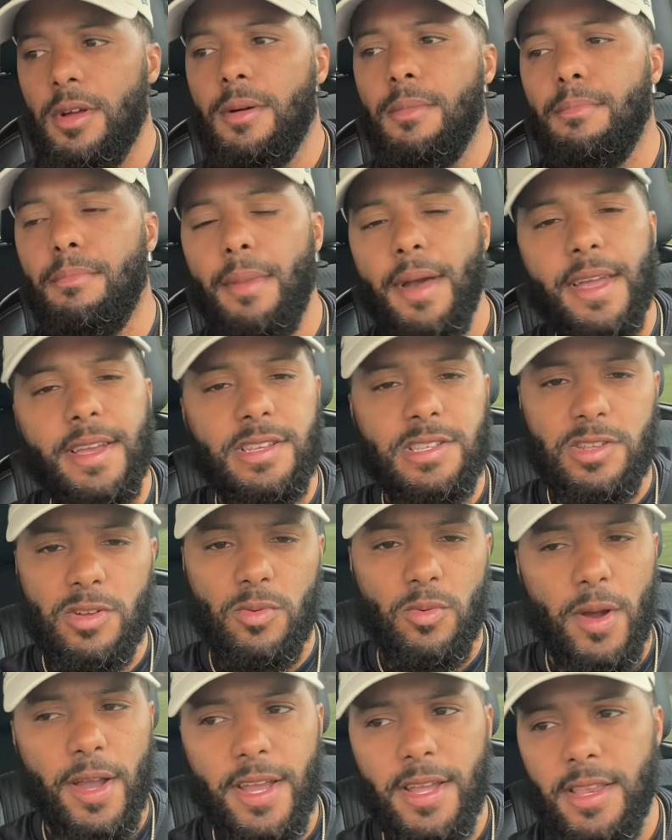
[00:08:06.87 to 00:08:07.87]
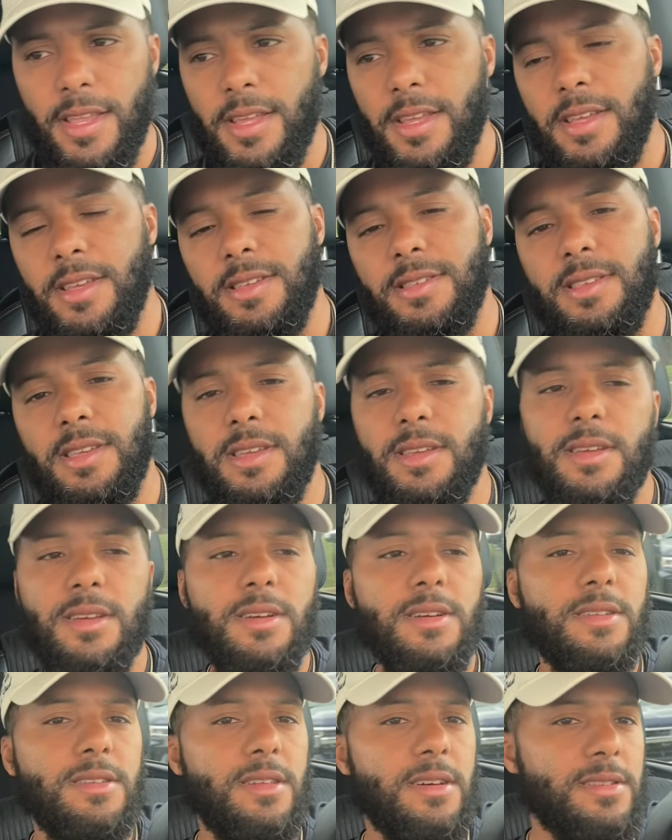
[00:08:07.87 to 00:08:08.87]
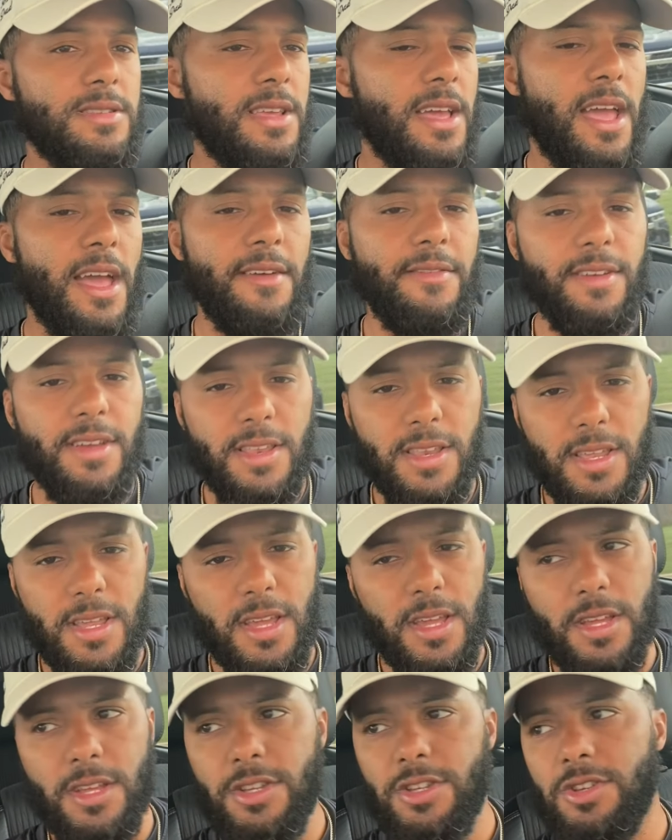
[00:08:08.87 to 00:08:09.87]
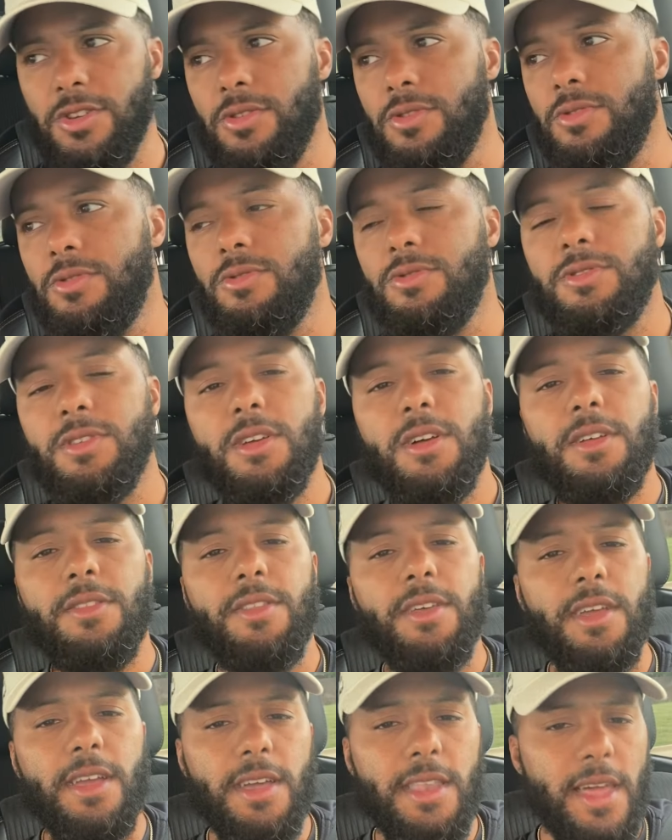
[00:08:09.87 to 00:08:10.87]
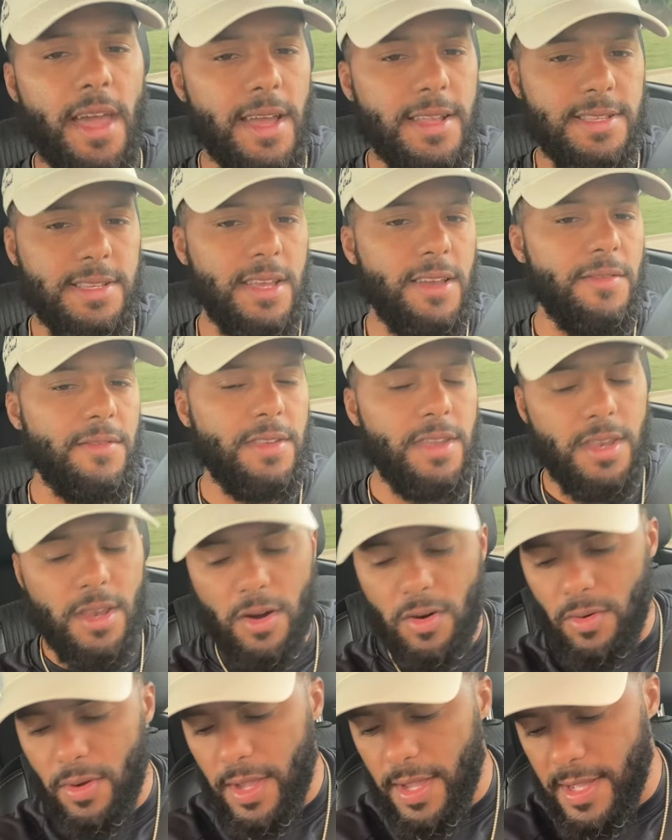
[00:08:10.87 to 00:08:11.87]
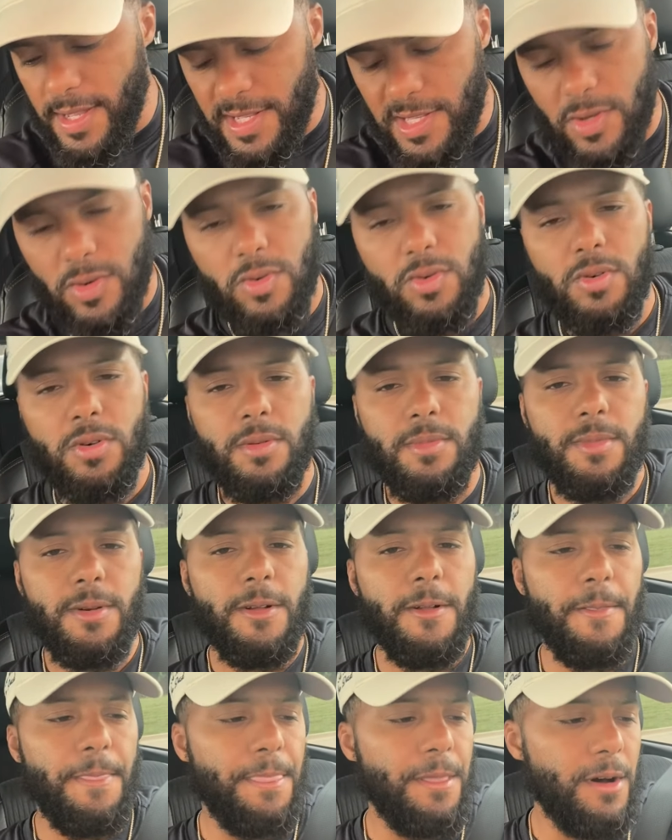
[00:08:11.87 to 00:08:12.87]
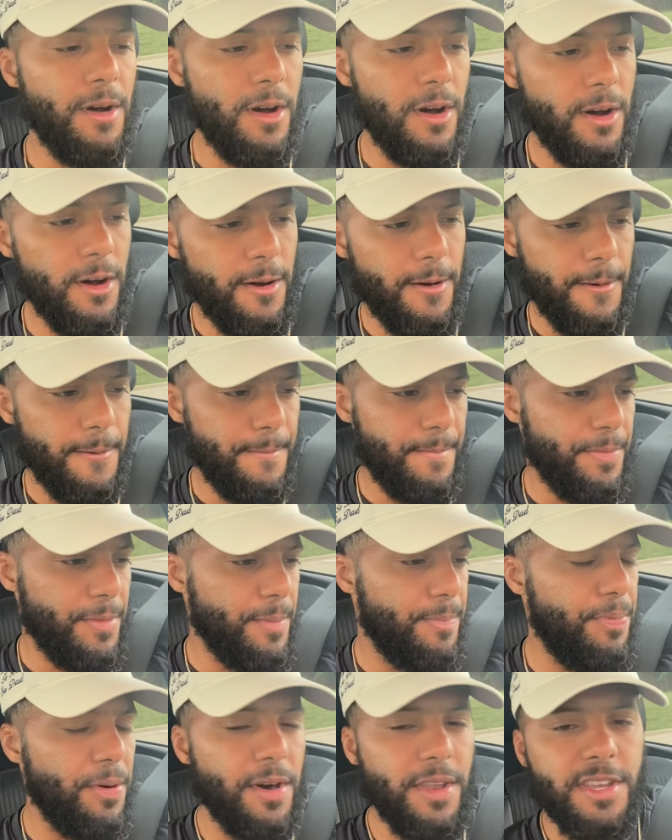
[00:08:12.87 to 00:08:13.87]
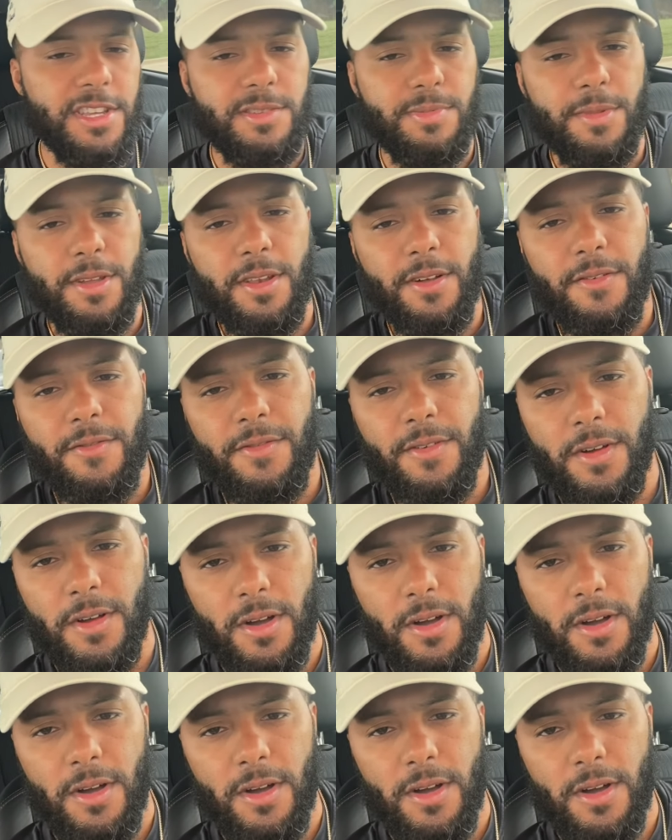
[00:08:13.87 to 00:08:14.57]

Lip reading: makes the weight easy, doesn't have any issues, the inactivity don't get to him, the punishment of